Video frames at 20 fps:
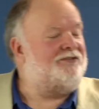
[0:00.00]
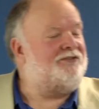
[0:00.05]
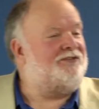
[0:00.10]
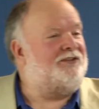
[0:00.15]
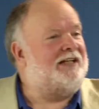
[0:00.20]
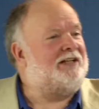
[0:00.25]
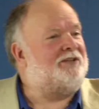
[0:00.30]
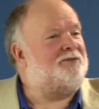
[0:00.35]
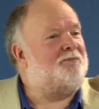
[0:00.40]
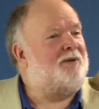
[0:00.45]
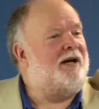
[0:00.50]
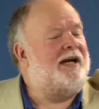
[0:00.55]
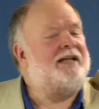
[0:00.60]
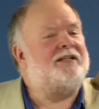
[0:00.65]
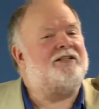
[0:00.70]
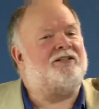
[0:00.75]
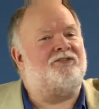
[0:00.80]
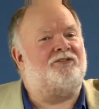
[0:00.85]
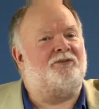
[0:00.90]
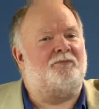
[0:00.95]
six
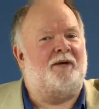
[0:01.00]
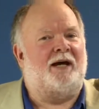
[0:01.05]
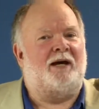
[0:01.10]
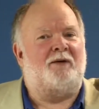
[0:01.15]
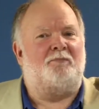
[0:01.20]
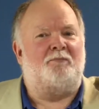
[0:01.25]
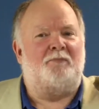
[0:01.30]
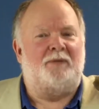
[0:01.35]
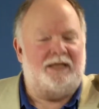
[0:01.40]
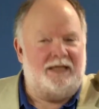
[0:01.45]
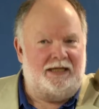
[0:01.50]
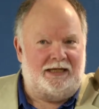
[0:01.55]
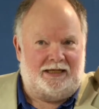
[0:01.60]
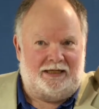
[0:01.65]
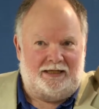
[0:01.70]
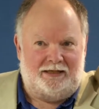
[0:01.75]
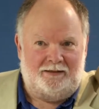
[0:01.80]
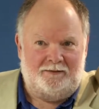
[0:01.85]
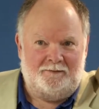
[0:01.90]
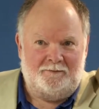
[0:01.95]
pages about
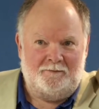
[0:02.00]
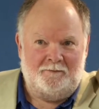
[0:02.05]
me